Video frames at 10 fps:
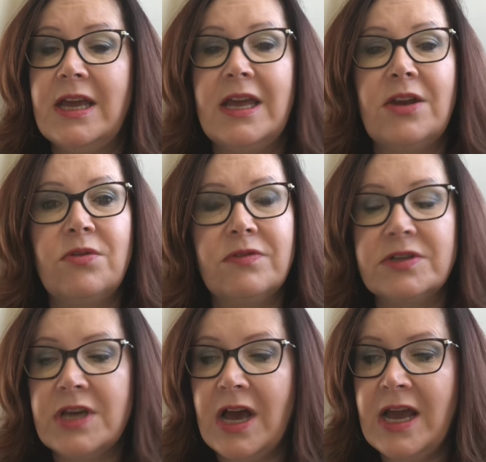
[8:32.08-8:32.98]
And over
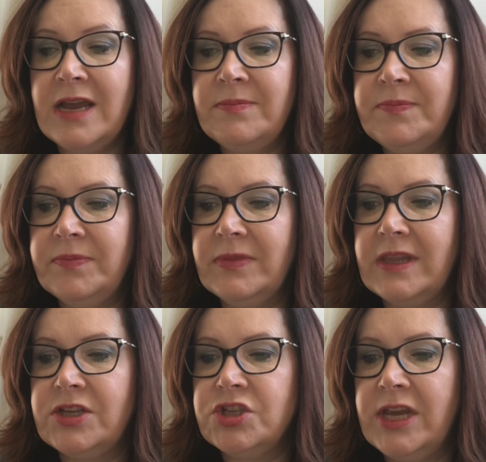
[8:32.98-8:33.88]
time,
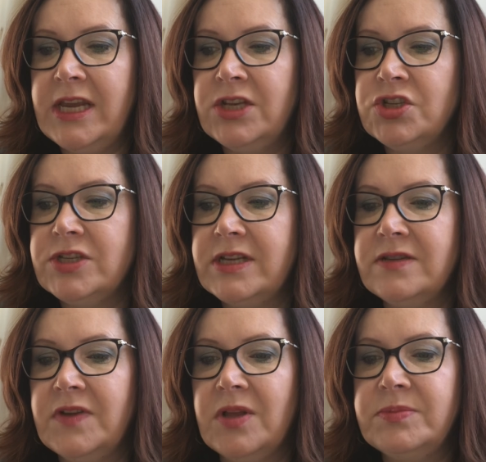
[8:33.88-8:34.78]
they changed and
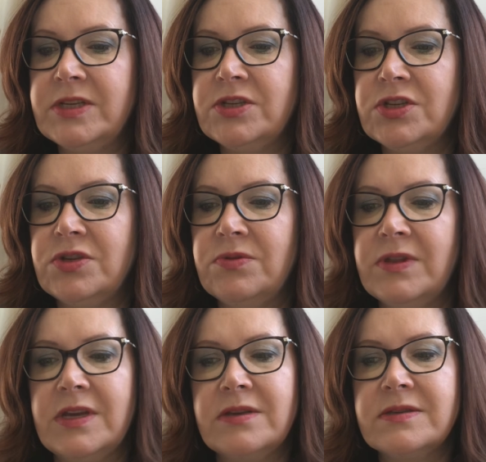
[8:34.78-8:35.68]
developed into new
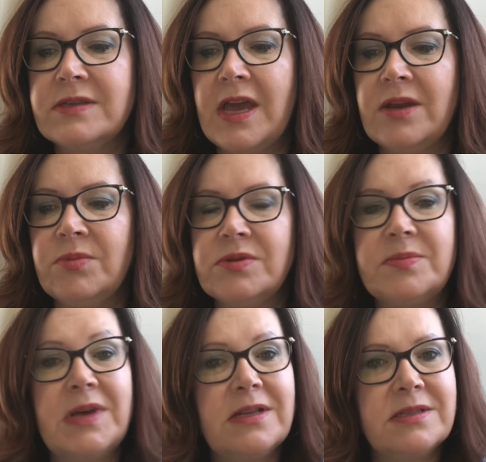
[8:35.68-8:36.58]
things animals,
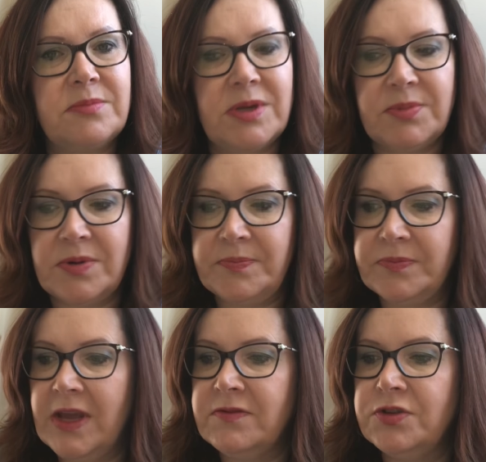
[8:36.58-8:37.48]
plants, and people.
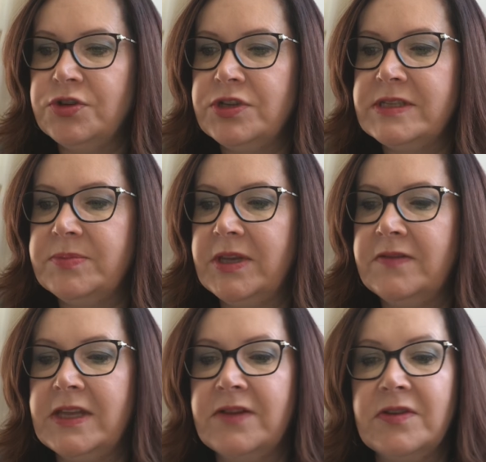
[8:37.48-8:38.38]
Evolutionists
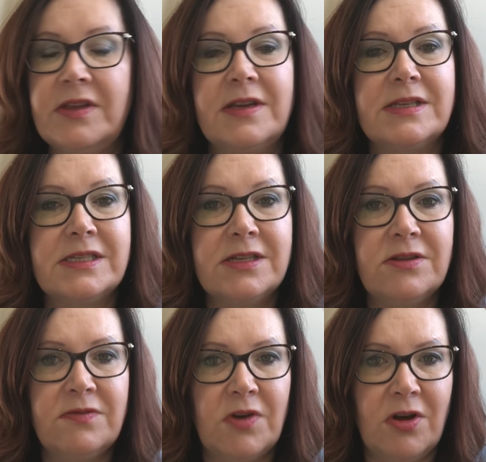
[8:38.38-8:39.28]
believe that everything is
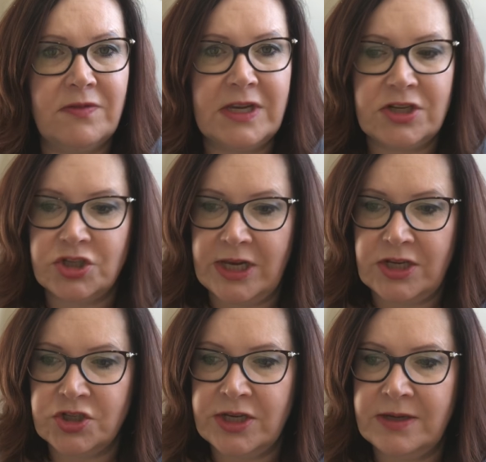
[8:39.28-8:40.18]
still evolving and
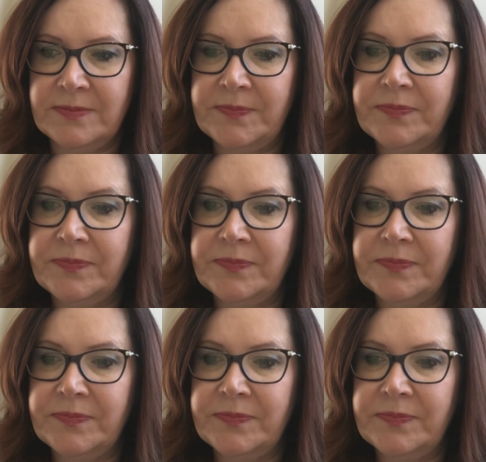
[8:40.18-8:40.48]
changing.